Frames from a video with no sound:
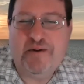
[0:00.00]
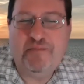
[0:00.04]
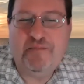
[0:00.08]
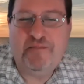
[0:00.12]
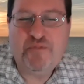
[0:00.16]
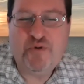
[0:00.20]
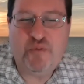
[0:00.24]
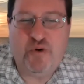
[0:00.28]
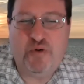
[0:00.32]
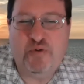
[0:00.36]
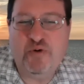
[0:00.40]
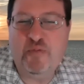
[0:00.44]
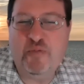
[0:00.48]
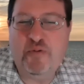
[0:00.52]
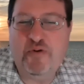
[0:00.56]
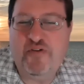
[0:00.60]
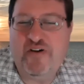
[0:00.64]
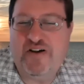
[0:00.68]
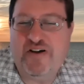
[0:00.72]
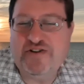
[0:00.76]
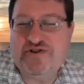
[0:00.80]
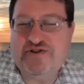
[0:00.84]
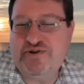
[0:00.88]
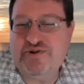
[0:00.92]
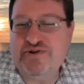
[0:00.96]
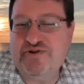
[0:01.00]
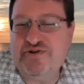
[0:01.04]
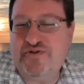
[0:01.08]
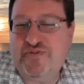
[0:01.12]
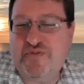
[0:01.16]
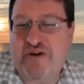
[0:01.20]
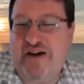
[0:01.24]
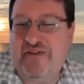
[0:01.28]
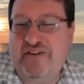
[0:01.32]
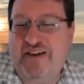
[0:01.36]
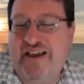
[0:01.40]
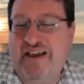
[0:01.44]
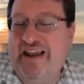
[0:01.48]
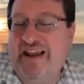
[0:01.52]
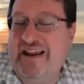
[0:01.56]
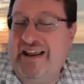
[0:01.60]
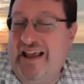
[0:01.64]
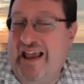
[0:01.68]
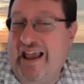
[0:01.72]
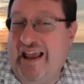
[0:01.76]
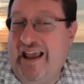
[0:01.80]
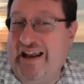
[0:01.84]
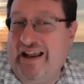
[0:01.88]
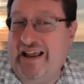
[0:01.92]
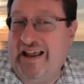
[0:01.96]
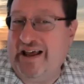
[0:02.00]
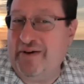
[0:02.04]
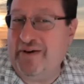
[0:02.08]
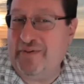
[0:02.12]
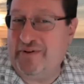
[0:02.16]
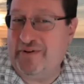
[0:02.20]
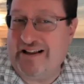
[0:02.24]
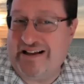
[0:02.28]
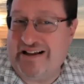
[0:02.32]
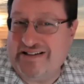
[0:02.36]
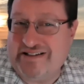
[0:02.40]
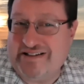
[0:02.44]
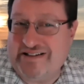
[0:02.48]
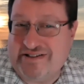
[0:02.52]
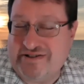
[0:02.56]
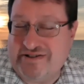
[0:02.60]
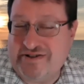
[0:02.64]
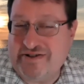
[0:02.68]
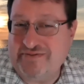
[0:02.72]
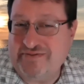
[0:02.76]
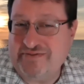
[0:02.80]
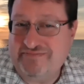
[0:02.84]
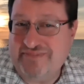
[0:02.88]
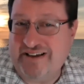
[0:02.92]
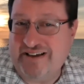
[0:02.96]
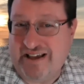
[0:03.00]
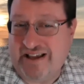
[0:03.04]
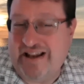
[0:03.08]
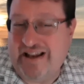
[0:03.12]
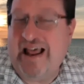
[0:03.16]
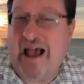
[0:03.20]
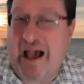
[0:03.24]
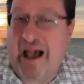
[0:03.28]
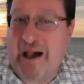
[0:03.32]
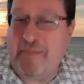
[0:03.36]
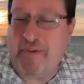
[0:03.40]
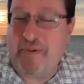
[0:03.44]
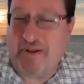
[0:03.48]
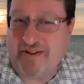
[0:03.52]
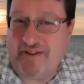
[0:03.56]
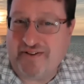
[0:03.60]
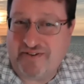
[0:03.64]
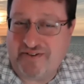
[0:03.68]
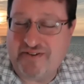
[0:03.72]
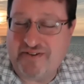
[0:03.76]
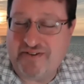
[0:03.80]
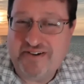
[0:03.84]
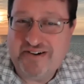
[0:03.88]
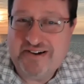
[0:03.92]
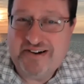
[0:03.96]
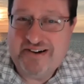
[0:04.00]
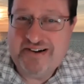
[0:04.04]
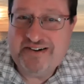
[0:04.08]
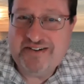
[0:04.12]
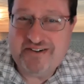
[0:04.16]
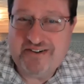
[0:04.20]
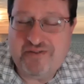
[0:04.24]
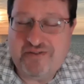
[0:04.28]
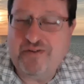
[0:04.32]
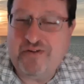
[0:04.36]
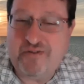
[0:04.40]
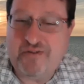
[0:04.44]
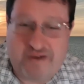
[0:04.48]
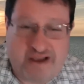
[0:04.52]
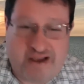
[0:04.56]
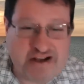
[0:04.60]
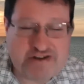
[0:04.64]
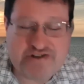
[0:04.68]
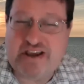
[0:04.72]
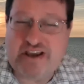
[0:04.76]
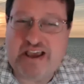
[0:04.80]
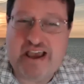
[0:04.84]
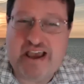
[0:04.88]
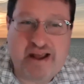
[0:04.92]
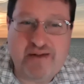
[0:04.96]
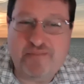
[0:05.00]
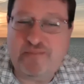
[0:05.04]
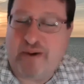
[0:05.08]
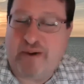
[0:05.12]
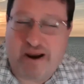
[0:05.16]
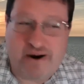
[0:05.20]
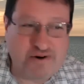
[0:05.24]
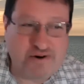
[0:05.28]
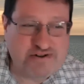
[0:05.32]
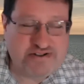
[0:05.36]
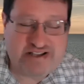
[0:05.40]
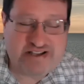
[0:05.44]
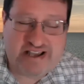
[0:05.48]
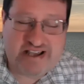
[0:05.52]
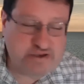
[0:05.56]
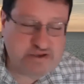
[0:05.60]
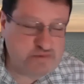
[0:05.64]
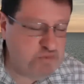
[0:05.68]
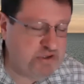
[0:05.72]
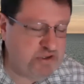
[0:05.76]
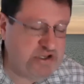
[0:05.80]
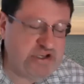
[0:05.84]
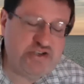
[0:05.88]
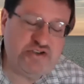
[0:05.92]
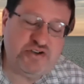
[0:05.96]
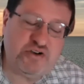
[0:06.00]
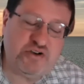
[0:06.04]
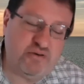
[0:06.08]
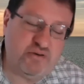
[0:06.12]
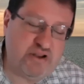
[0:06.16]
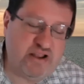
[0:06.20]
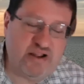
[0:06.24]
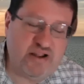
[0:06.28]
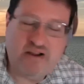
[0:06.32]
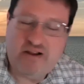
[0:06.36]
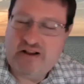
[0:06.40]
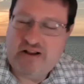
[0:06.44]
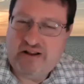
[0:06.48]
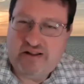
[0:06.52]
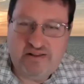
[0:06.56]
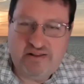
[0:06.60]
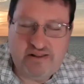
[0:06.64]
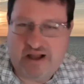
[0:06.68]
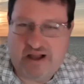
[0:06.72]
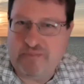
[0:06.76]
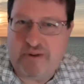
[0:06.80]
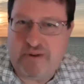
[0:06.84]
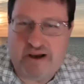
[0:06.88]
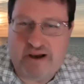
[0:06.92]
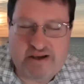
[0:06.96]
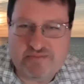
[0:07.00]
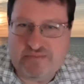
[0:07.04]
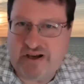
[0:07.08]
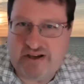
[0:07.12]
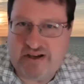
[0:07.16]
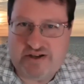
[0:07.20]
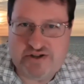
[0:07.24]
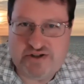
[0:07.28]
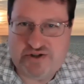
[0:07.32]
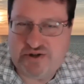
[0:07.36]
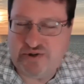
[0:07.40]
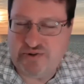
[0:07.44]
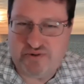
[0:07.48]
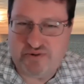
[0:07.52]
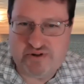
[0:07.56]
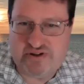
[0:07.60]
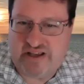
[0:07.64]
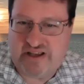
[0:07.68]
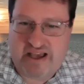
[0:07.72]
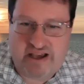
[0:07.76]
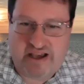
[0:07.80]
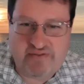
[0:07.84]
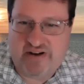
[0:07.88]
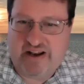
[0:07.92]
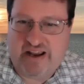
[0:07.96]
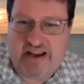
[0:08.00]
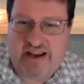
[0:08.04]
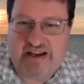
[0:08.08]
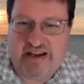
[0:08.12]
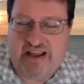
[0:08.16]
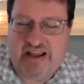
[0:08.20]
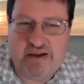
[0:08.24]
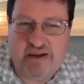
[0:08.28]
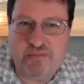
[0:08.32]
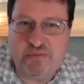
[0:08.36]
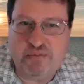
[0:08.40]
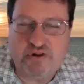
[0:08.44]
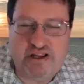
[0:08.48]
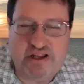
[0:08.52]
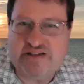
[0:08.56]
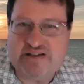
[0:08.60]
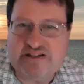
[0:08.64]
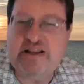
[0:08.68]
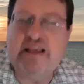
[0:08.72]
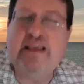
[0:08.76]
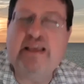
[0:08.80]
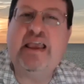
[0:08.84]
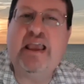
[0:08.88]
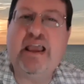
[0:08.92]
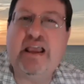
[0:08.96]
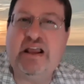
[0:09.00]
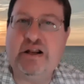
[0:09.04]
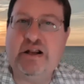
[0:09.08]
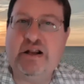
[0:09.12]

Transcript: we won't prevent students from having any 8 a.m. classes. It happens. Right? We've actually had parents ask, please don't allow my student to have an 8 a.m. class. They can't get